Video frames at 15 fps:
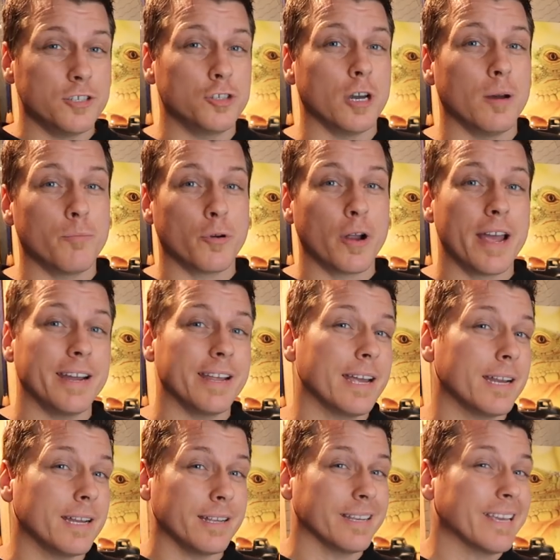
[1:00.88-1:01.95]
to jump right
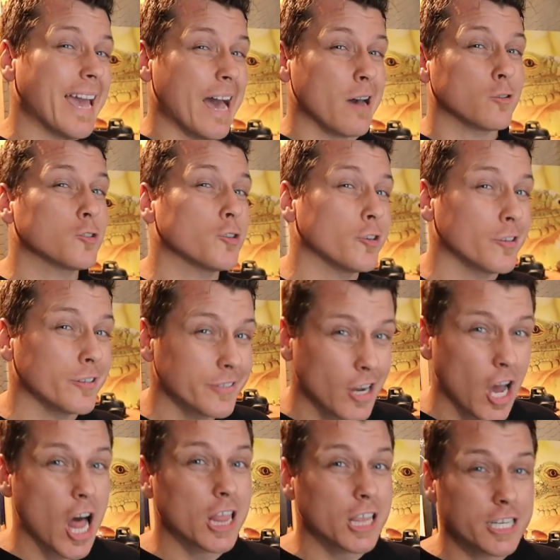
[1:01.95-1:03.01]
in and counter
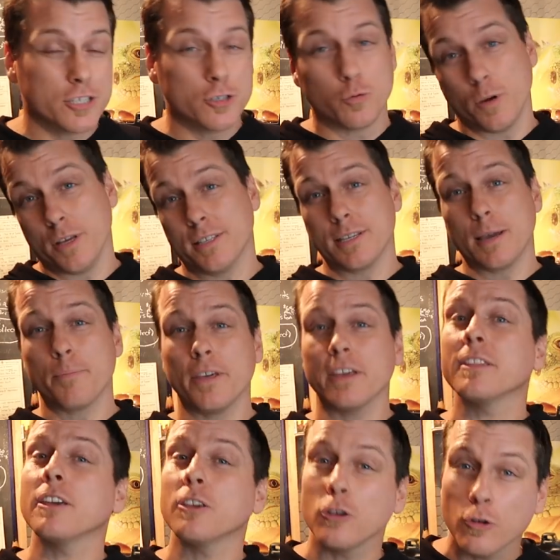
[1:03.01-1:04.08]
knowledge with
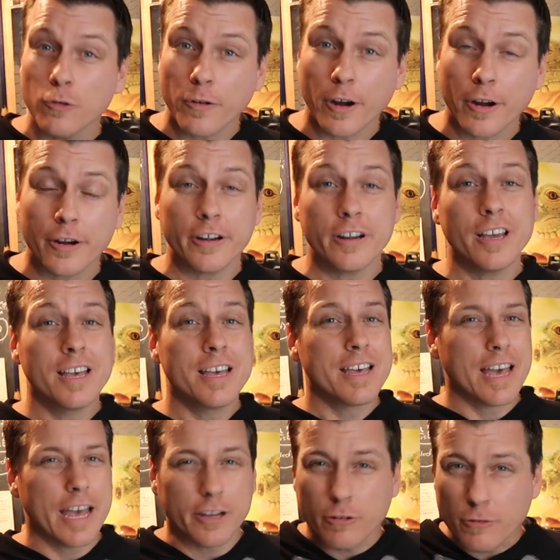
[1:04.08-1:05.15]
something that you've heard,
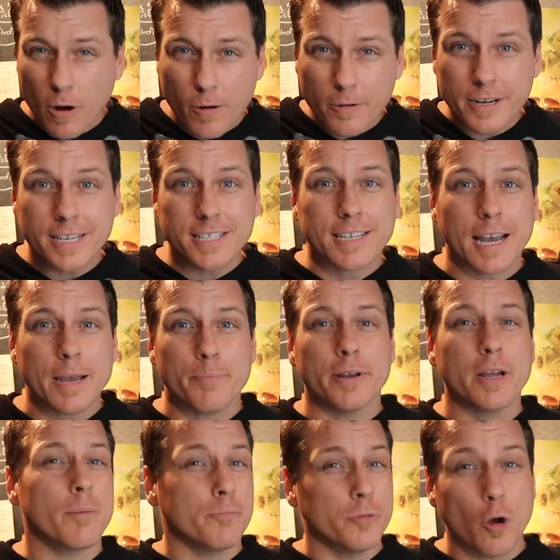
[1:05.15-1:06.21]
and you're already
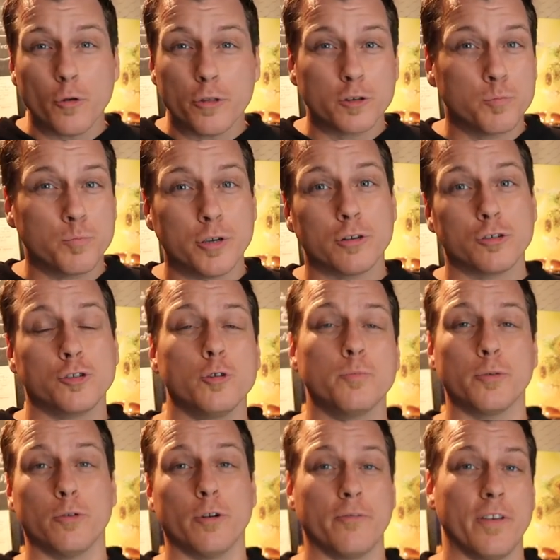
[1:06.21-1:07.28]
typing up, no, there's pure
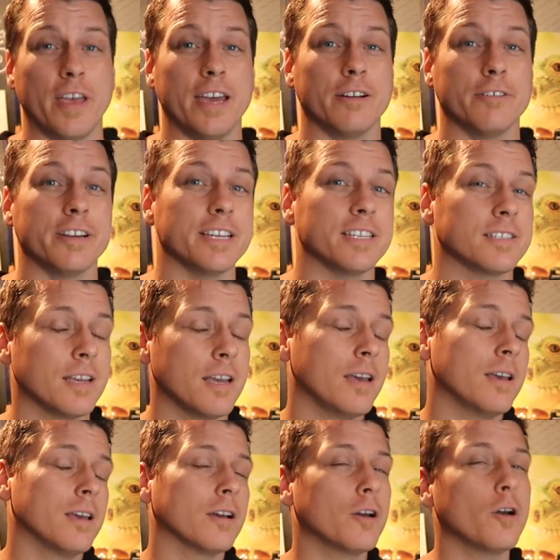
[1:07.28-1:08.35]
super dwarf Anerys,
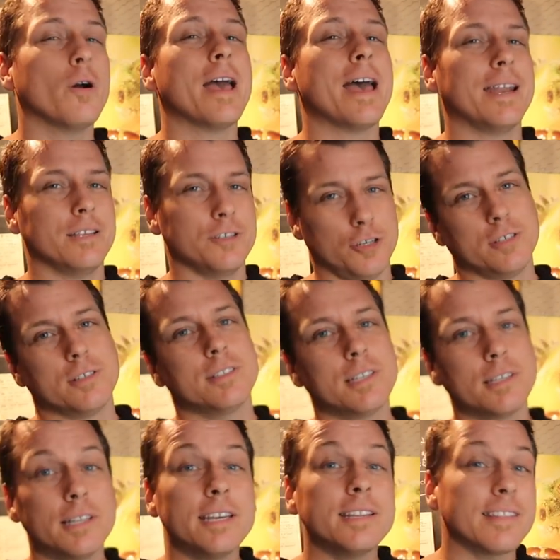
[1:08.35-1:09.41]
go ahead and just
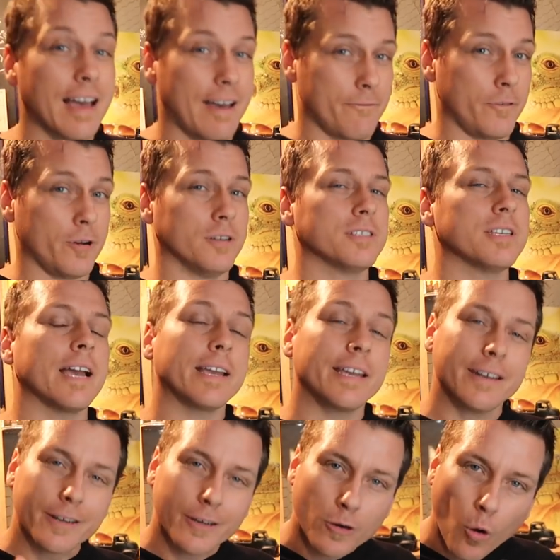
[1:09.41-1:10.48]
delete that for a
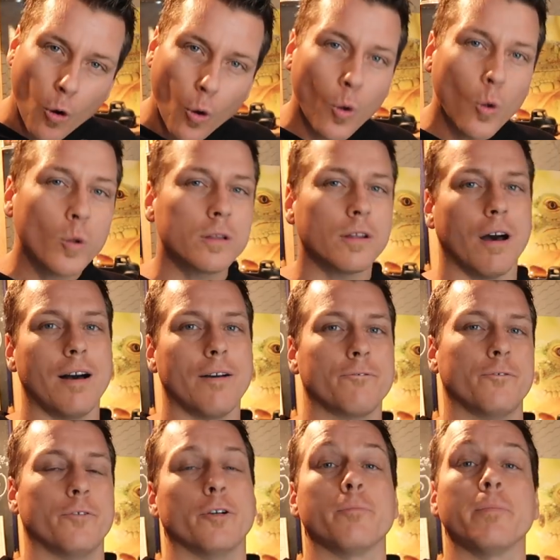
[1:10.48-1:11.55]
second and hold
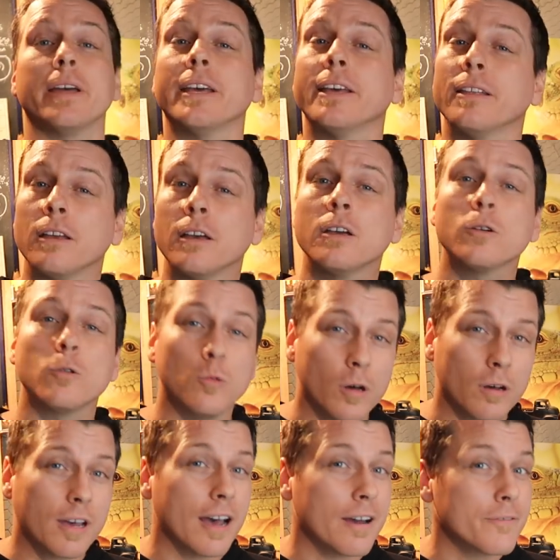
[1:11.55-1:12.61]
off for a minute.
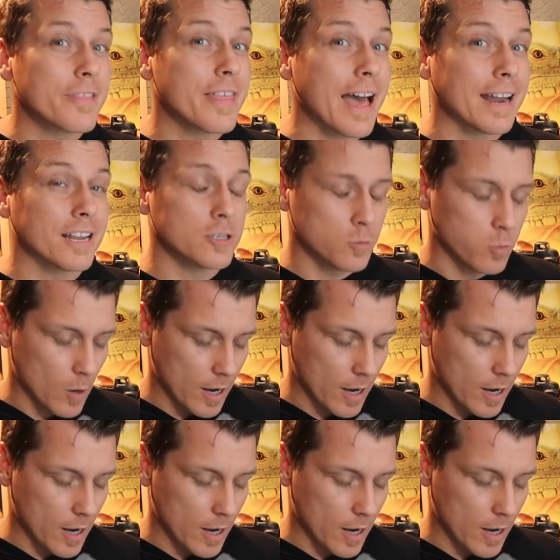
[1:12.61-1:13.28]
We'll cover that as